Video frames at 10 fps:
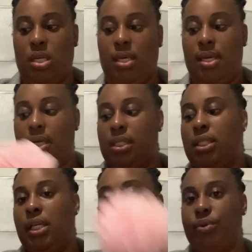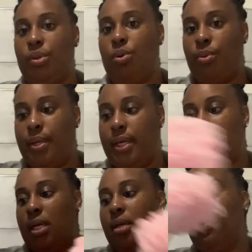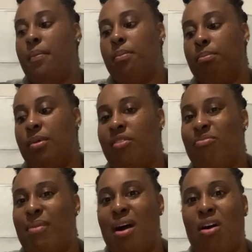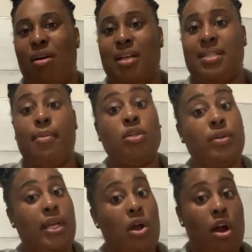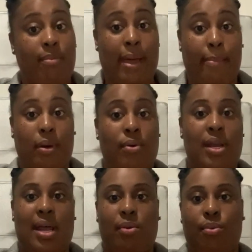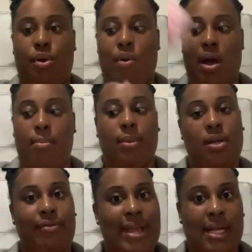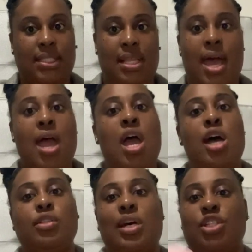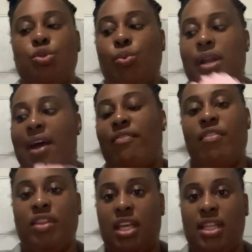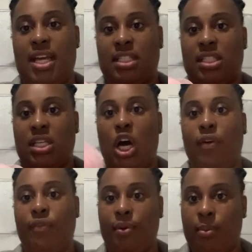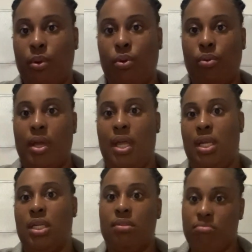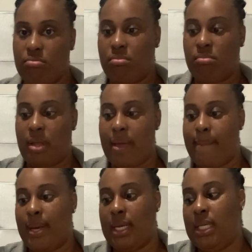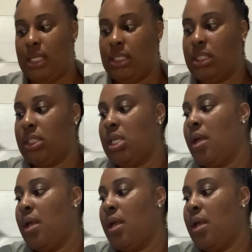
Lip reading: get clean real quick if my arm, because I'm also getting arm lipo and I don't know how I'm going to react to that. So I just want to have everything that's comfortable and at my knees.